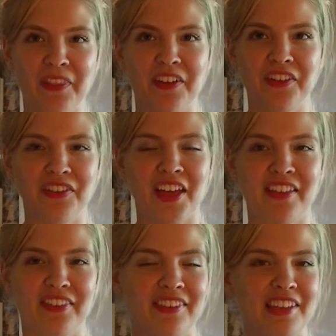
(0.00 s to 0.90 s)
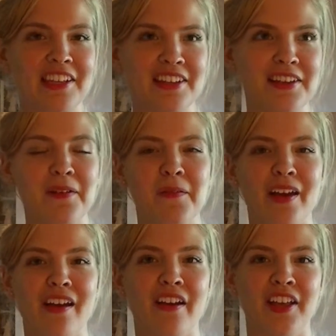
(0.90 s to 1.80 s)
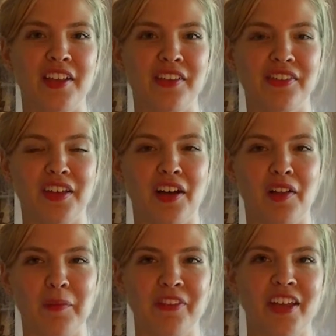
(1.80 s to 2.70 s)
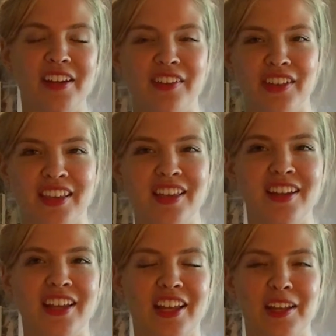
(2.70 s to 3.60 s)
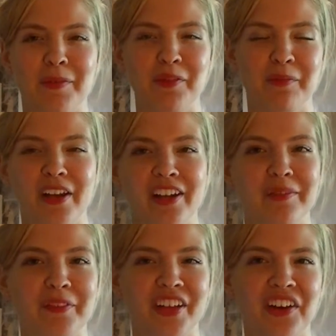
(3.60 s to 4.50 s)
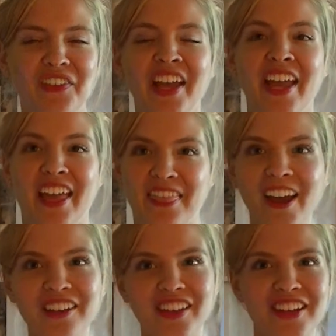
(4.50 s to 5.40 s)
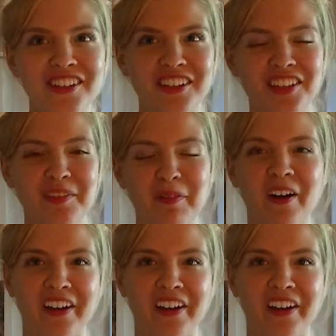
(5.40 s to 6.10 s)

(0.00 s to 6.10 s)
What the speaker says: There's that scene where he's all upset as a kid and he puts mud on himself, and that is actually in the book.